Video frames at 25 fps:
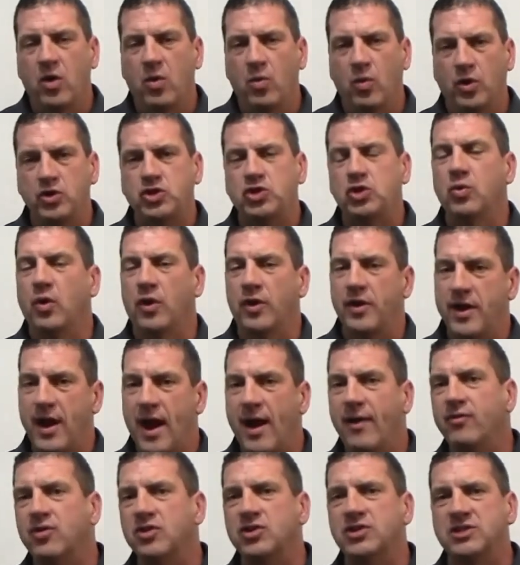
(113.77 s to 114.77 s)
What you will
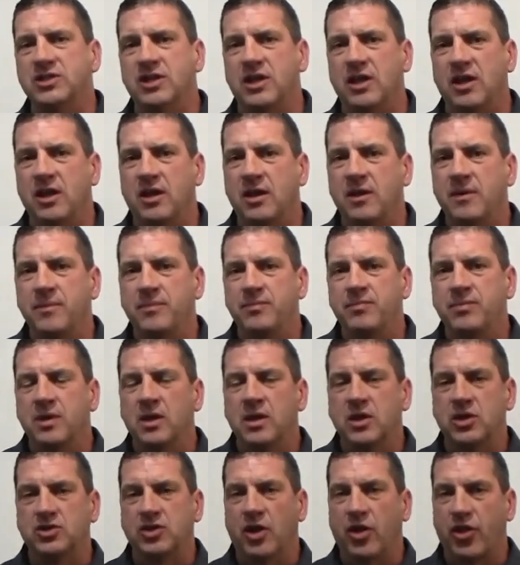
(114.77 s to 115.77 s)
never see
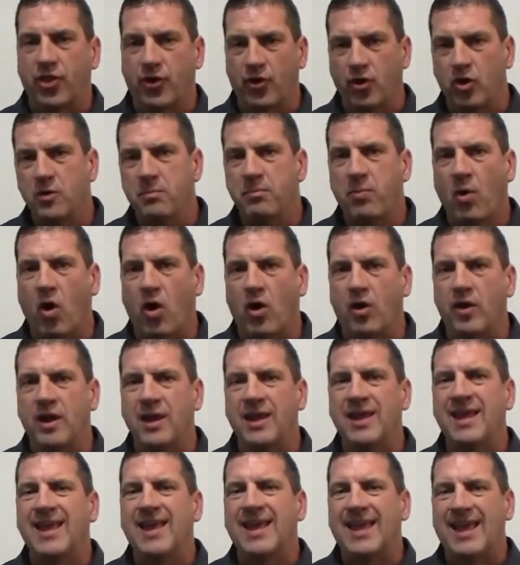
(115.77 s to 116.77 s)
is a
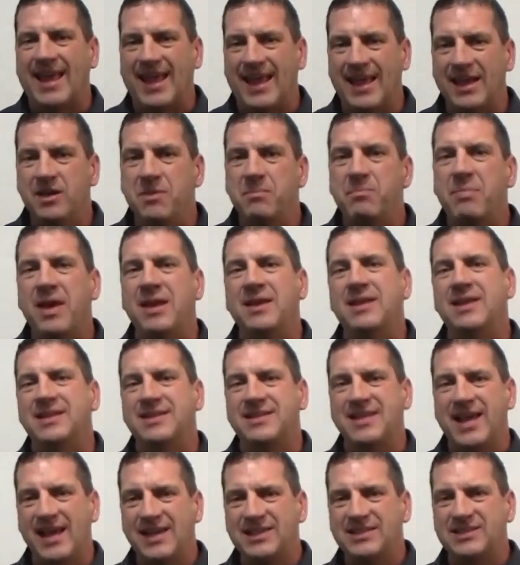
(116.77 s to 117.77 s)
third-party
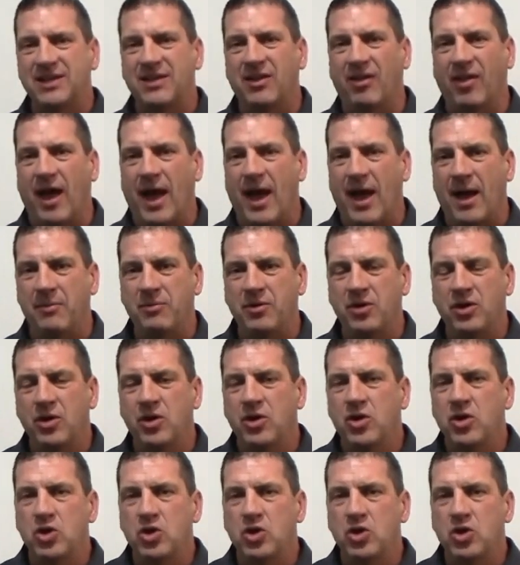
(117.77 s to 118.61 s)
independent testing lab